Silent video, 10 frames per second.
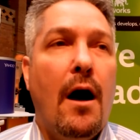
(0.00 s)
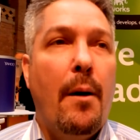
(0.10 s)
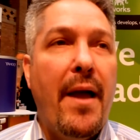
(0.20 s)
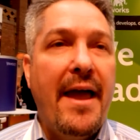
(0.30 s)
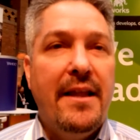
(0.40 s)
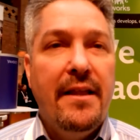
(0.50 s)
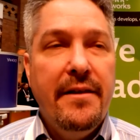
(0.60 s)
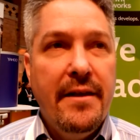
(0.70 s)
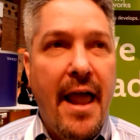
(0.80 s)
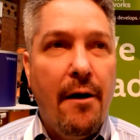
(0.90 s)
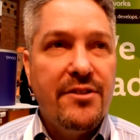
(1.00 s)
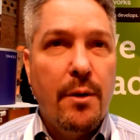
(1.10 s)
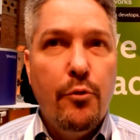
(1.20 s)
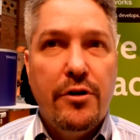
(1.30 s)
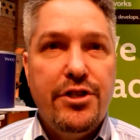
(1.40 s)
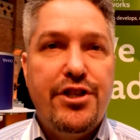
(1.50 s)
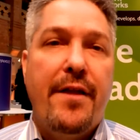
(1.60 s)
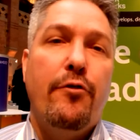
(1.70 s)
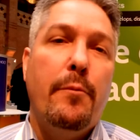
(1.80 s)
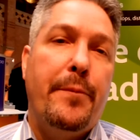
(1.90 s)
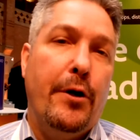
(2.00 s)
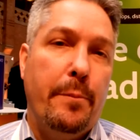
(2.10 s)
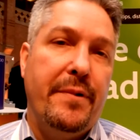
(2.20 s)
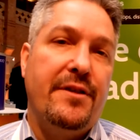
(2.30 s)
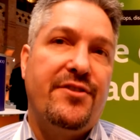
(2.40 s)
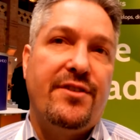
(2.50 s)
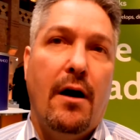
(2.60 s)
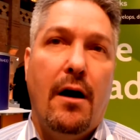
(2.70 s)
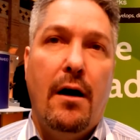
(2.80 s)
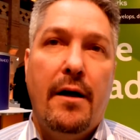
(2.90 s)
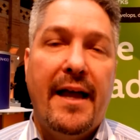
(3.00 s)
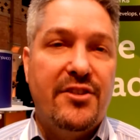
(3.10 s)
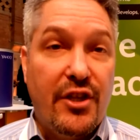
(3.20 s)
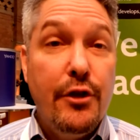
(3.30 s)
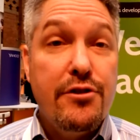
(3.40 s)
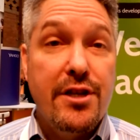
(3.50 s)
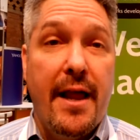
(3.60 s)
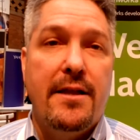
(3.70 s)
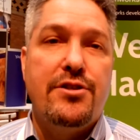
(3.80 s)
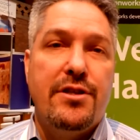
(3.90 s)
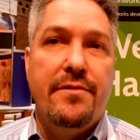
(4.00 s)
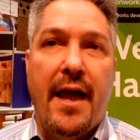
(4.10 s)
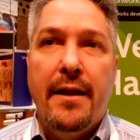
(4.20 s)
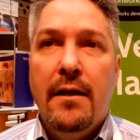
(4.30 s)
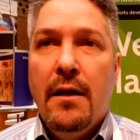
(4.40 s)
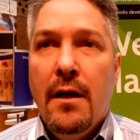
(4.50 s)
um, and it, now it's a more general purpose uh, execution engine that